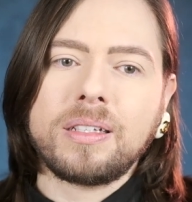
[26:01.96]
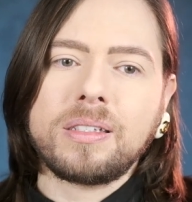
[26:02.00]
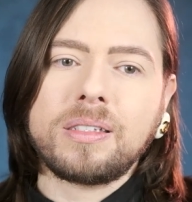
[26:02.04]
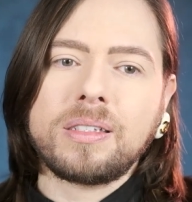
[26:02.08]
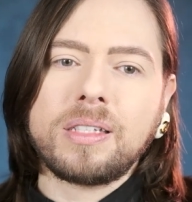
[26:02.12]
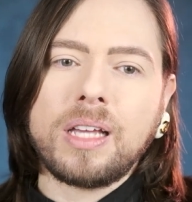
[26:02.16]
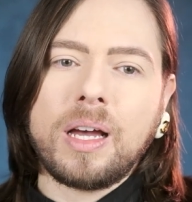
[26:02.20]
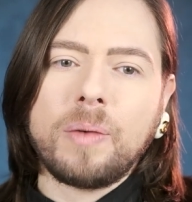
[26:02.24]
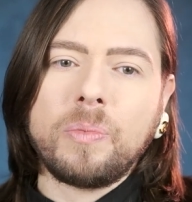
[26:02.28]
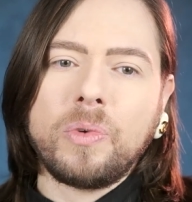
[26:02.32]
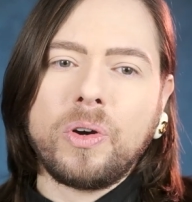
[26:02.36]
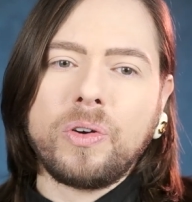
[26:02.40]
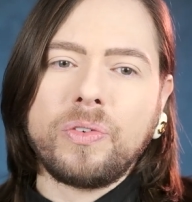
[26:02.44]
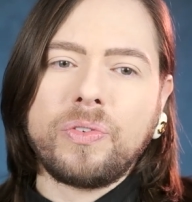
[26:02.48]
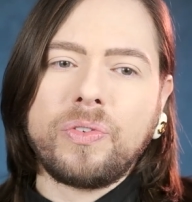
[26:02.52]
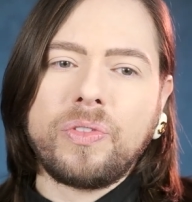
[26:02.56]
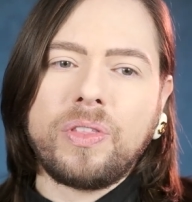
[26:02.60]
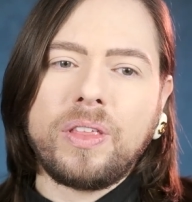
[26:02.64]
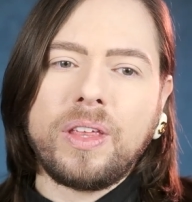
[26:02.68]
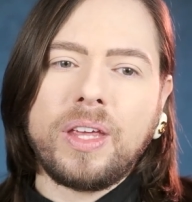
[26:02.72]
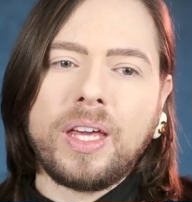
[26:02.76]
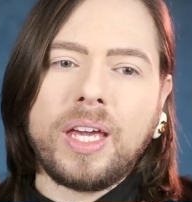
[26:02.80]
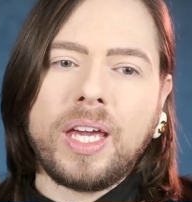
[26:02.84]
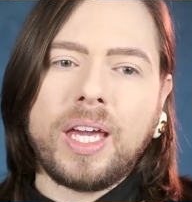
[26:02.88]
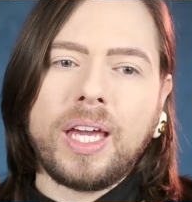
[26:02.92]
Some of
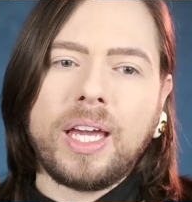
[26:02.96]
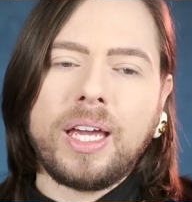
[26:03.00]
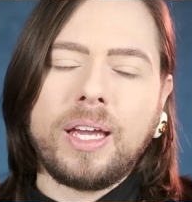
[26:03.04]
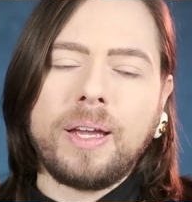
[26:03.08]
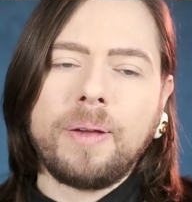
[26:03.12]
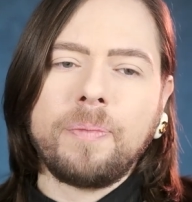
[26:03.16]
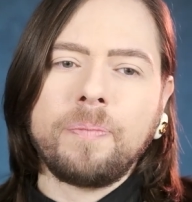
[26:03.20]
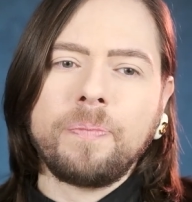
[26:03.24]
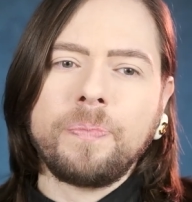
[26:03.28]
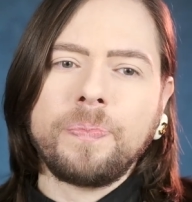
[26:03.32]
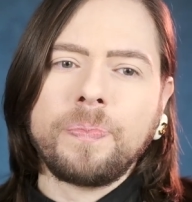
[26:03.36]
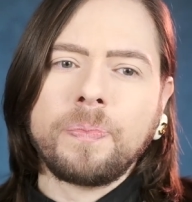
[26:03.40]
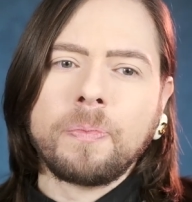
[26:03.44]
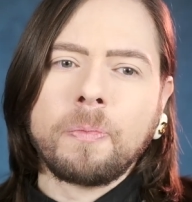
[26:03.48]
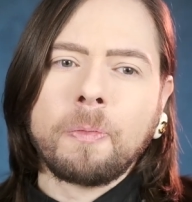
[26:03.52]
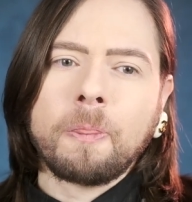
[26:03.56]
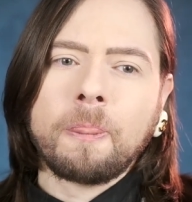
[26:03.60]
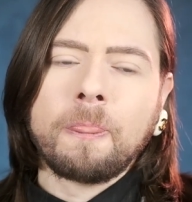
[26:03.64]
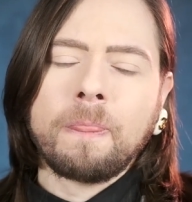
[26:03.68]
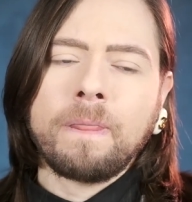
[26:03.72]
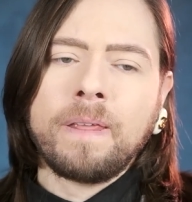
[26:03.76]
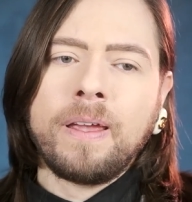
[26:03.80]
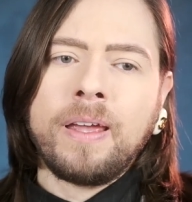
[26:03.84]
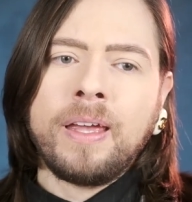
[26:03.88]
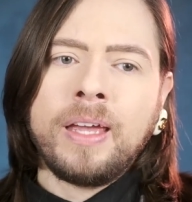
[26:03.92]
the
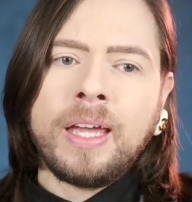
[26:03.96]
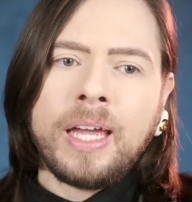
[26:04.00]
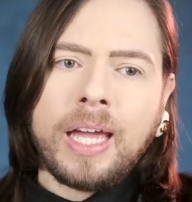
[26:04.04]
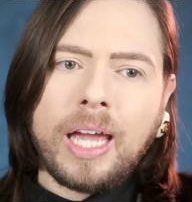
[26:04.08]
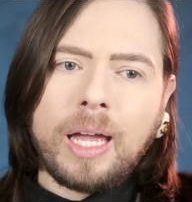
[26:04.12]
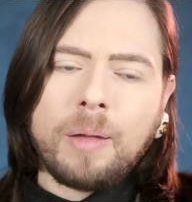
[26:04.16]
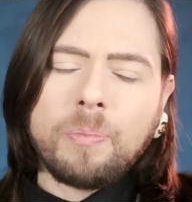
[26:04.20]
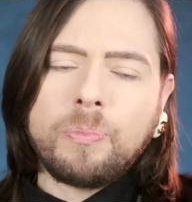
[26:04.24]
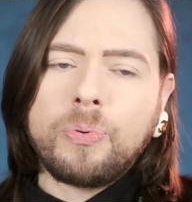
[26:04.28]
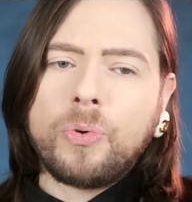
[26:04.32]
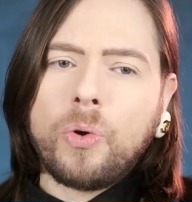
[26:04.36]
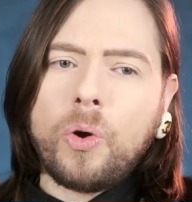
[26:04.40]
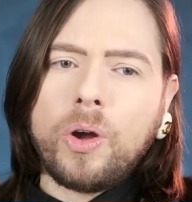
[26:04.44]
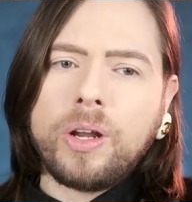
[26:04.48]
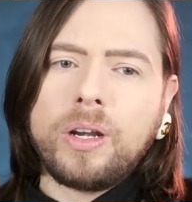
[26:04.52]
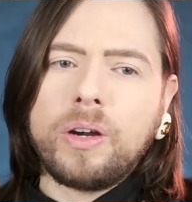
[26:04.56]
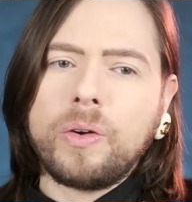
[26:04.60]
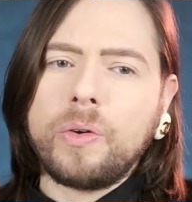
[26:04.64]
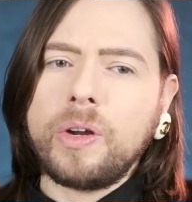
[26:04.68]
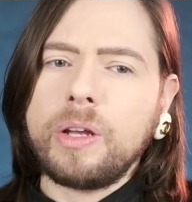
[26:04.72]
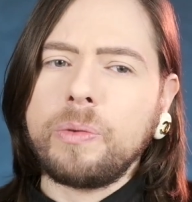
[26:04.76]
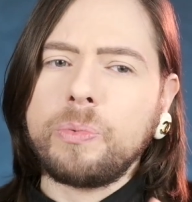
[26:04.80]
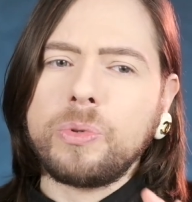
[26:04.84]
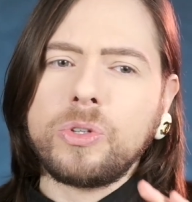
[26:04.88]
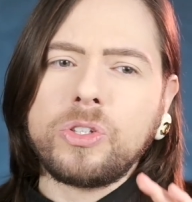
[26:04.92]

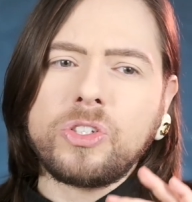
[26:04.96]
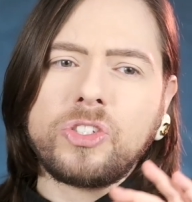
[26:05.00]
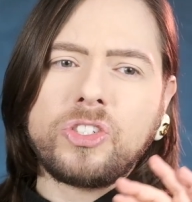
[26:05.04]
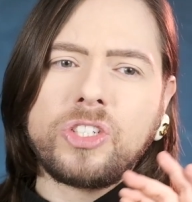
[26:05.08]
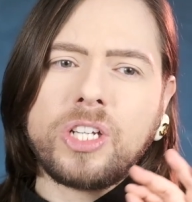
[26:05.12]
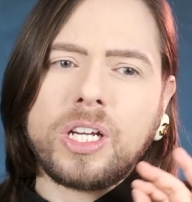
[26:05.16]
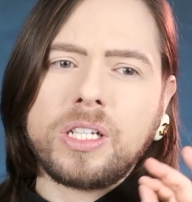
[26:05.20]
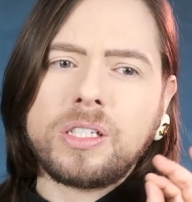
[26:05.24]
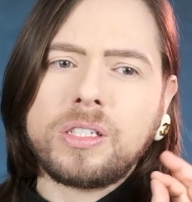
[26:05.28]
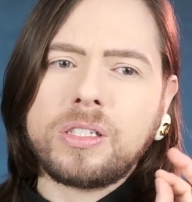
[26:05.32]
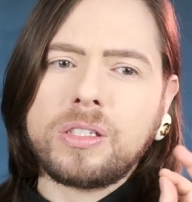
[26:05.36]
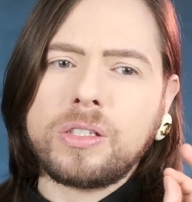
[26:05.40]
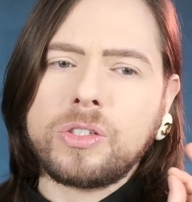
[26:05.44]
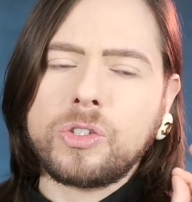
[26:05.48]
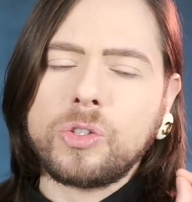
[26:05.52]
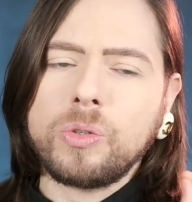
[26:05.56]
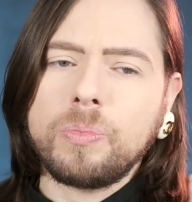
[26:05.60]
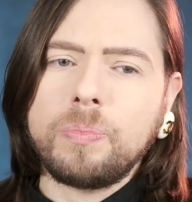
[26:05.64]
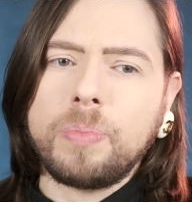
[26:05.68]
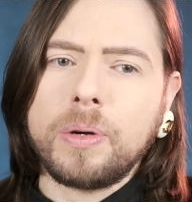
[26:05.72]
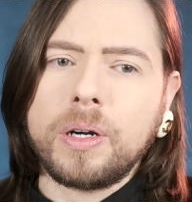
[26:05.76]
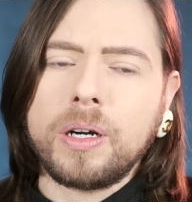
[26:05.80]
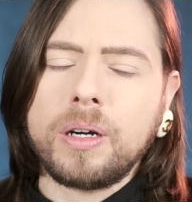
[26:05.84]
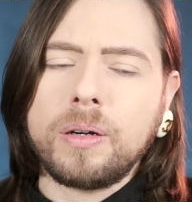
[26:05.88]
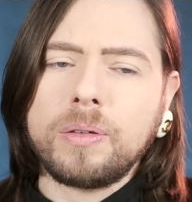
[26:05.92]
embroidery was just
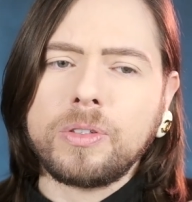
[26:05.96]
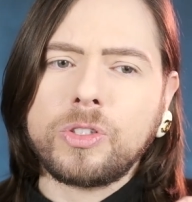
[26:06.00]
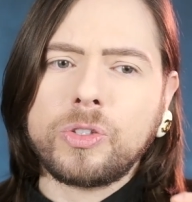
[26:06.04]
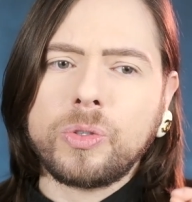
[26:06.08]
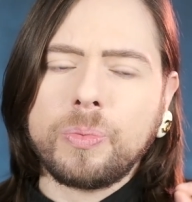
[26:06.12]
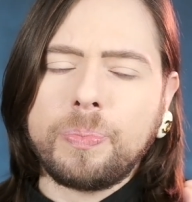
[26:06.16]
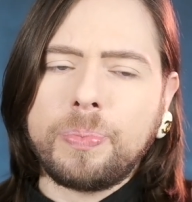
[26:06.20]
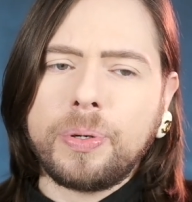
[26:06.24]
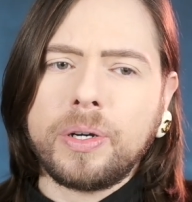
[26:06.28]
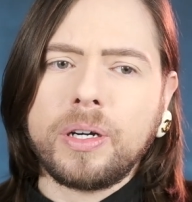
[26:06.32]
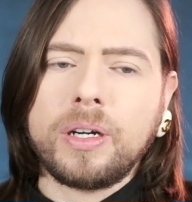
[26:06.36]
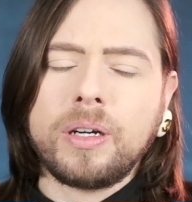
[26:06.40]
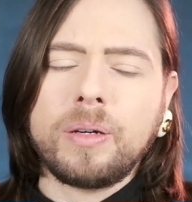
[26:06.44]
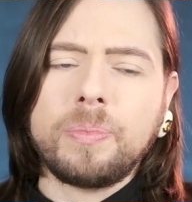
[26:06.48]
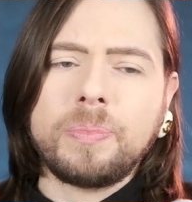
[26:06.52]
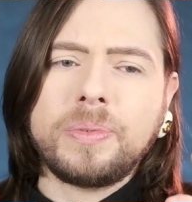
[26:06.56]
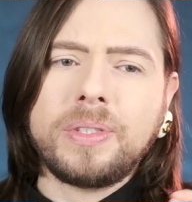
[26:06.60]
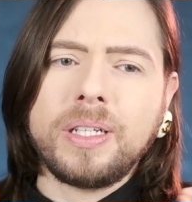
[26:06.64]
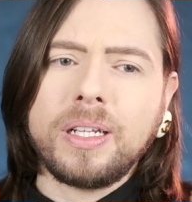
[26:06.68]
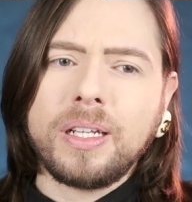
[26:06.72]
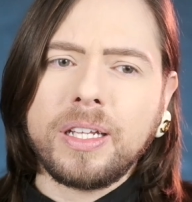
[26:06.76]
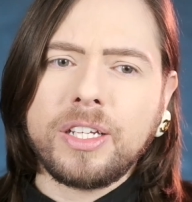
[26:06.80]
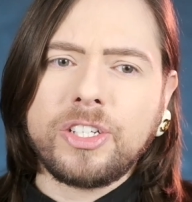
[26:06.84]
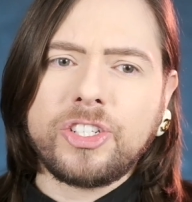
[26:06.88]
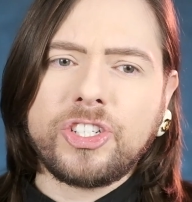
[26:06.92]
superb,
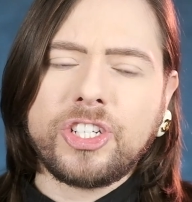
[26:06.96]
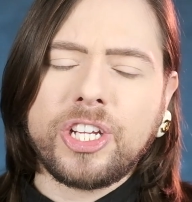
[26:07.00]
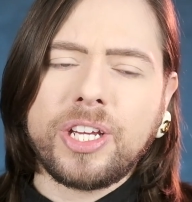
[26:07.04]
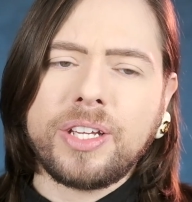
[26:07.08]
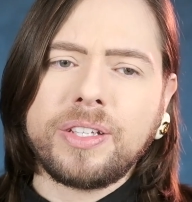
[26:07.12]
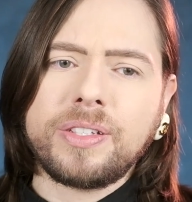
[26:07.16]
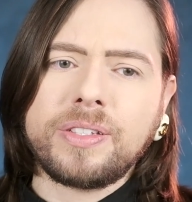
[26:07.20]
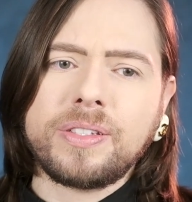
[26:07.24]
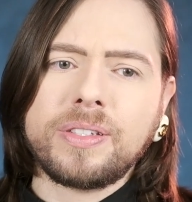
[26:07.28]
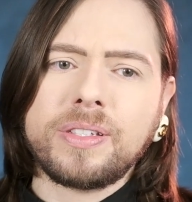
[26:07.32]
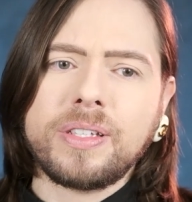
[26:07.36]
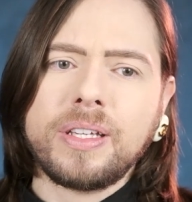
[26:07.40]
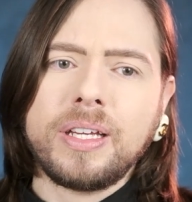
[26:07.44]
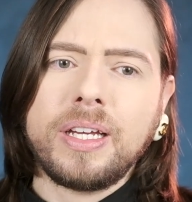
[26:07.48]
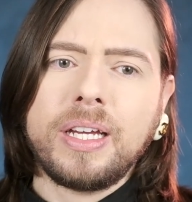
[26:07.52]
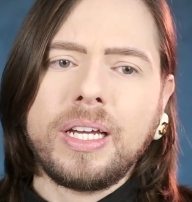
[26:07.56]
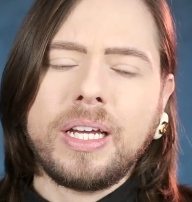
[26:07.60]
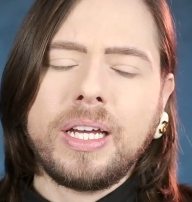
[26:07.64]
delicious.